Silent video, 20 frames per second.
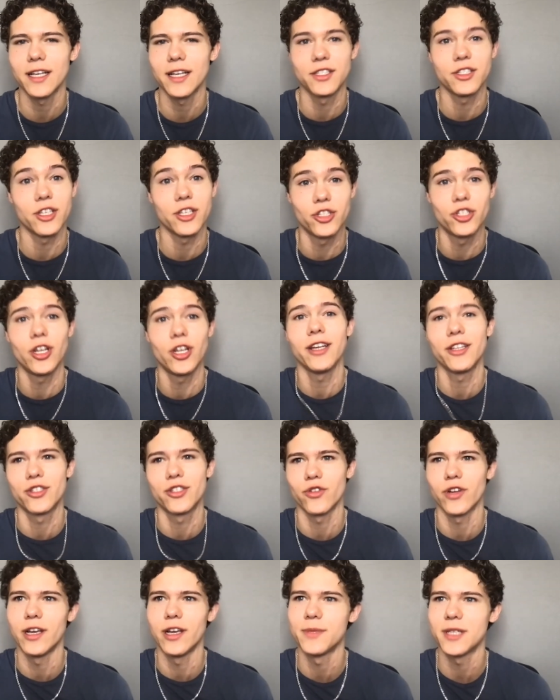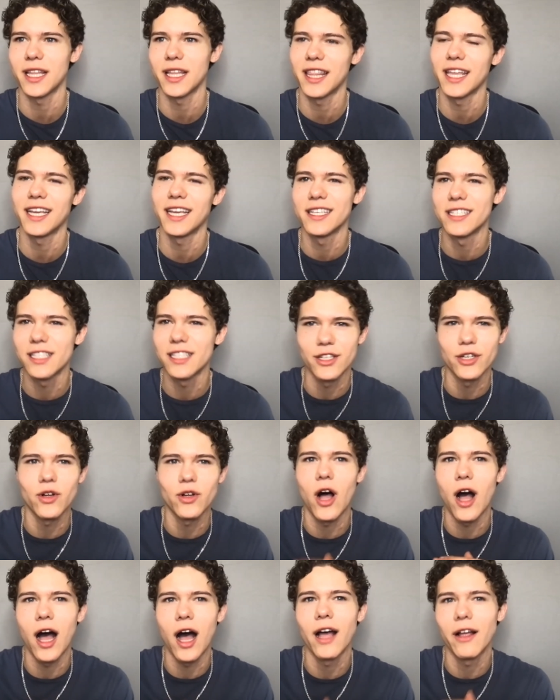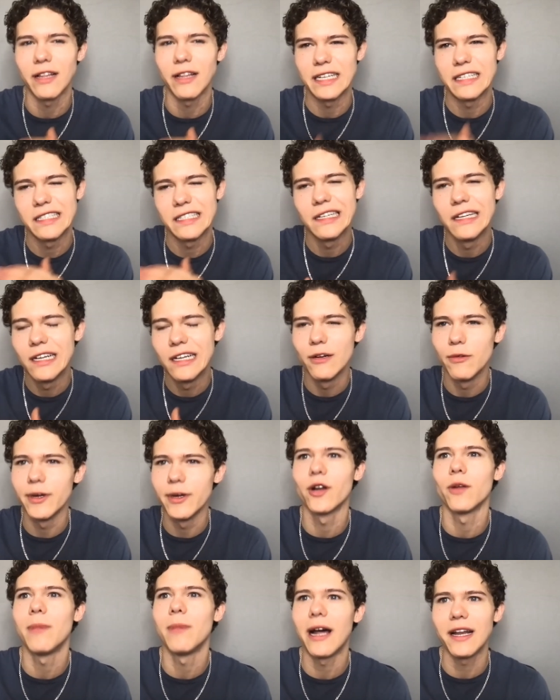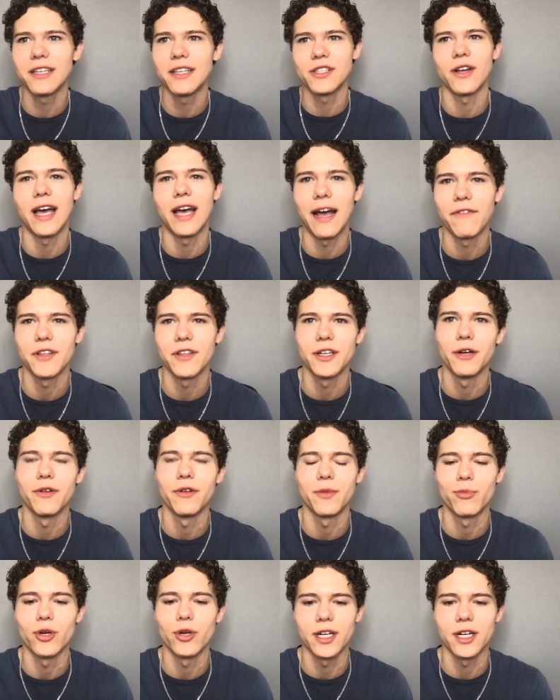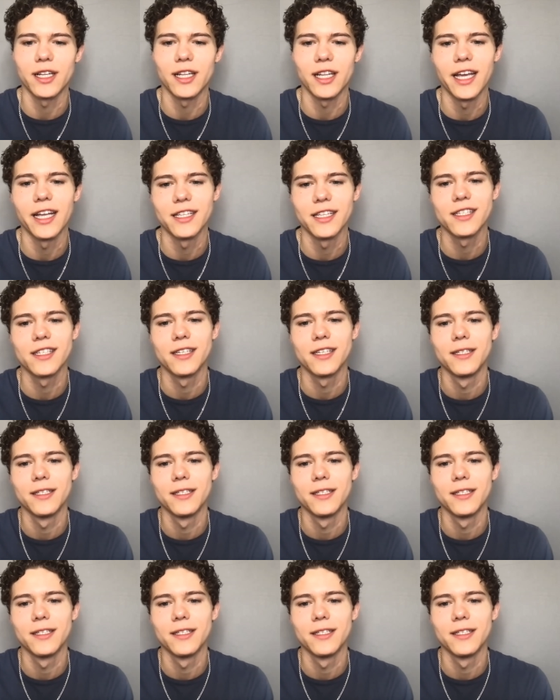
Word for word: As, as Chase Dreams, I think he's a little odd, like weird about it, so I have to go with Brooke and Lance.